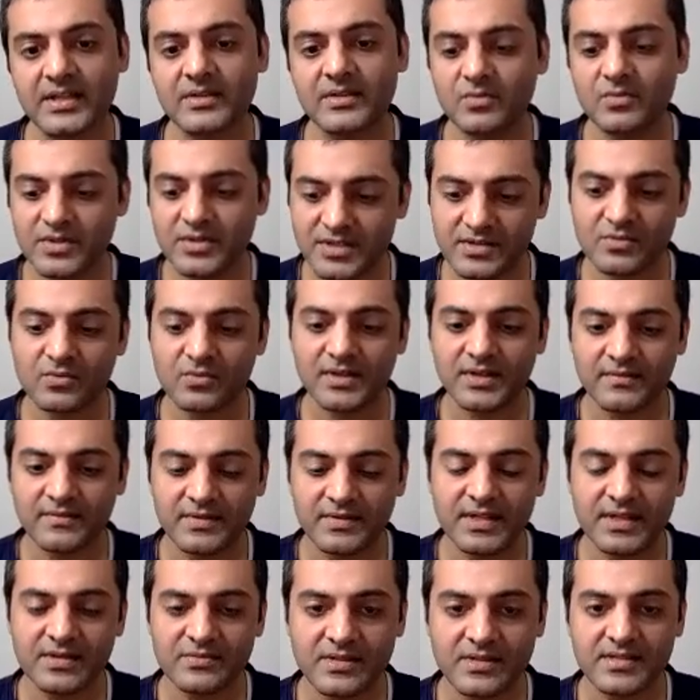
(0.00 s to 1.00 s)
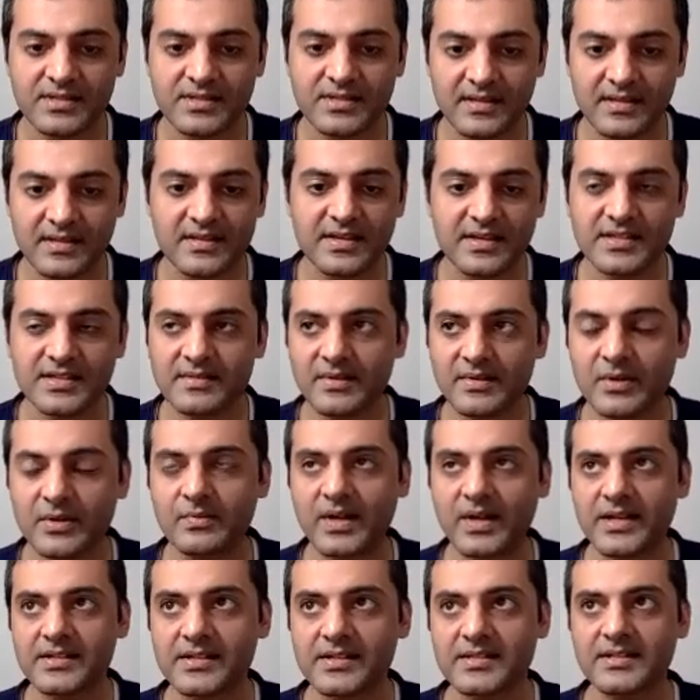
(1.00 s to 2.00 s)
which is one of the interesting things about
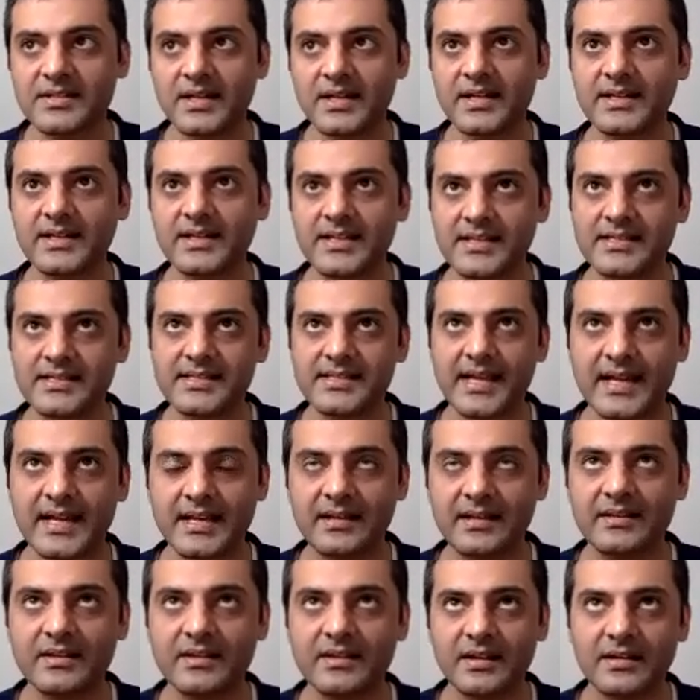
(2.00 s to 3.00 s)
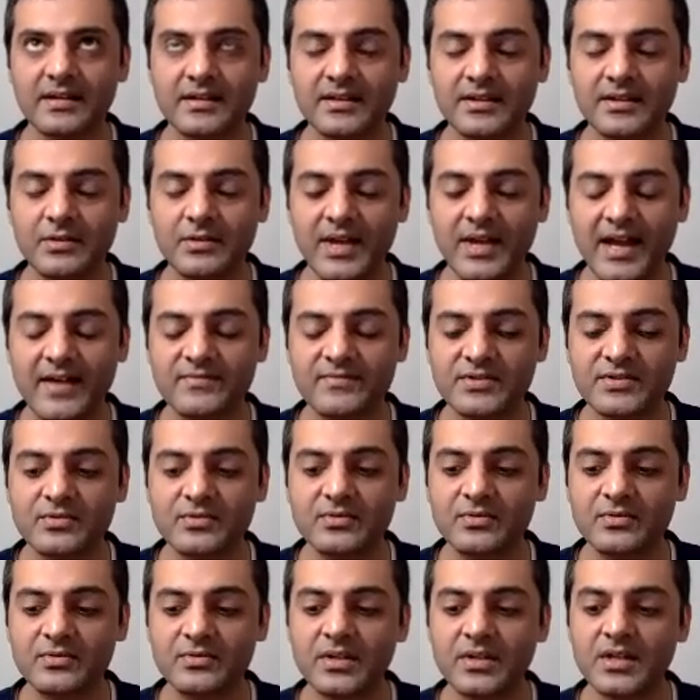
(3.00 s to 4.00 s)
Pakistan, is that you have
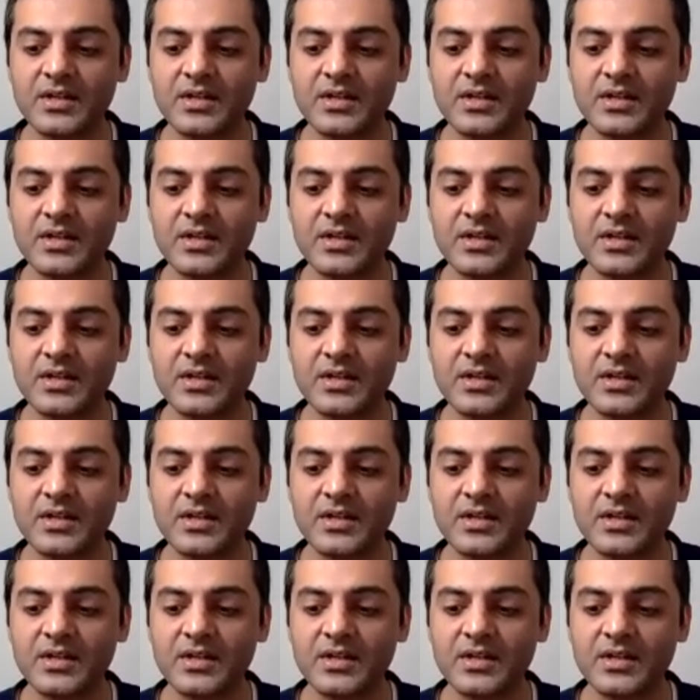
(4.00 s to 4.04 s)
to,